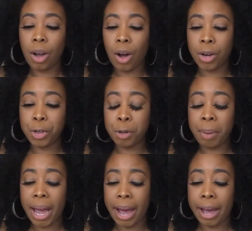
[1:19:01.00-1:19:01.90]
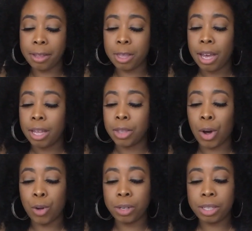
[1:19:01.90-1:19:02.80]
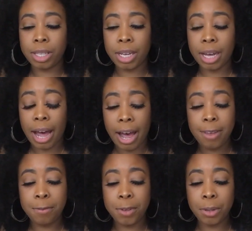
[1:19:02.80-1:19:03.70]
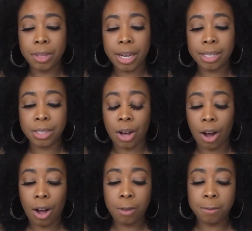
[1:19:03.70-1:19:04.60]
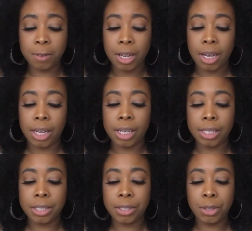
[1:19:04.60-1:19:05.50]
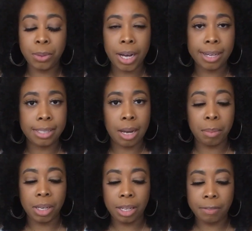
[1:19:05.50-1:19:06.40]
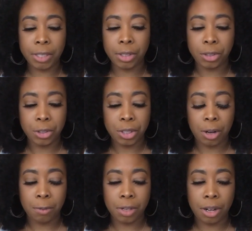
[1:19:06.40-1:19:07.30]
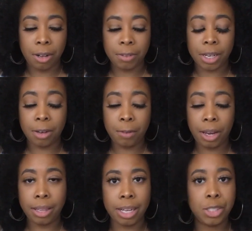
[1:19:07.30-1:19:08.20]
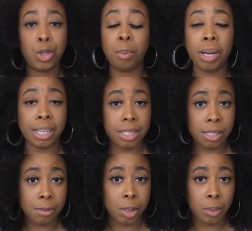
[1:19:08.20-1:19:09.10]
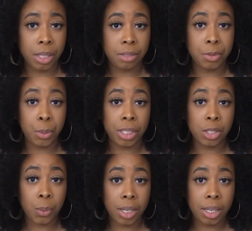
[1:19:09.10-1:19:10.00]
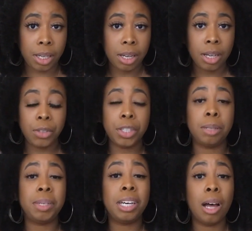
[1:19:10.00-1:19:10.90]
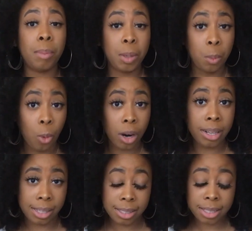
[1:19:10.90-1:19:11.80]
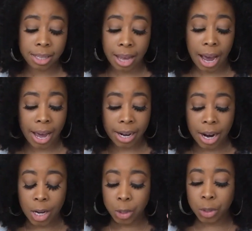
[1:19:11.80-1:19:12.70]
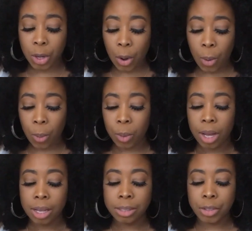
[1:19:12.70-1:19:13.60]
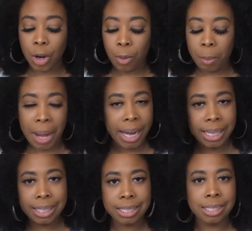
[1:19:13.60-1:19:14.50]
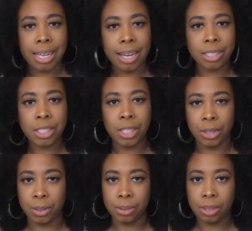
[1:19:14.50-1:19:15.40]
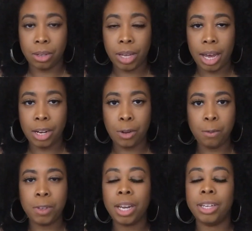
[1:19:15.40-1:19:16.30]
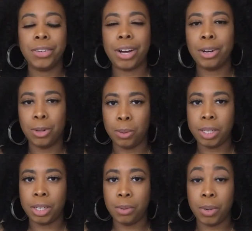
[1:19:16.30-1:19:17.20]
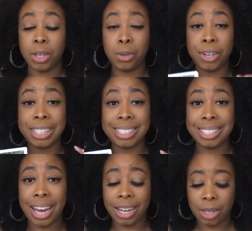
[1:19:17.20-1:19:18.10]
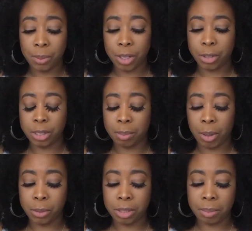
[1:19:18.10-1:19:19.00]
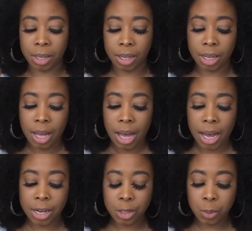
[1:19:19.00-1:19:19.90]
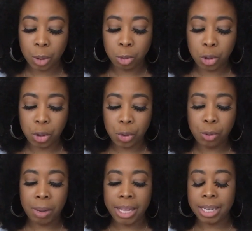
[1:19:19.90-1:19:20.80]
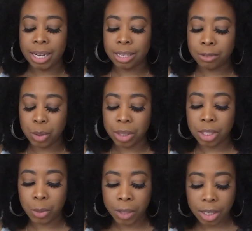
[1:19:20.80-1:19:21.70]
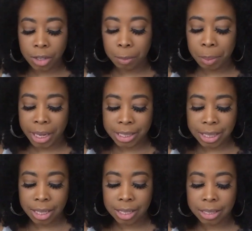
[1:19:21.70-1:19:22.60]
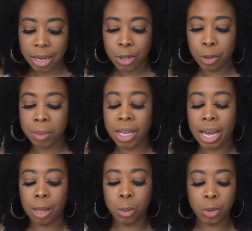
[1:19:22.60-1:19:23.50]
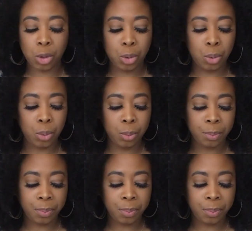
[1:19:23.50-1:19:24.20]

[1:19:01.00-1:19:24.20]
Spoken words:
on your path. The only thing I feel that is off is you guys not believing in yourself enough. And I feel like that's your blessing for the rest of 2020. You're going to be coming more into that. So don't mind this standstill, okay? Don't feel like you're not going anywhere. You are exactly where you're supposed to be. And as well, too, by the end of 2020, your blessing is that you'll be able to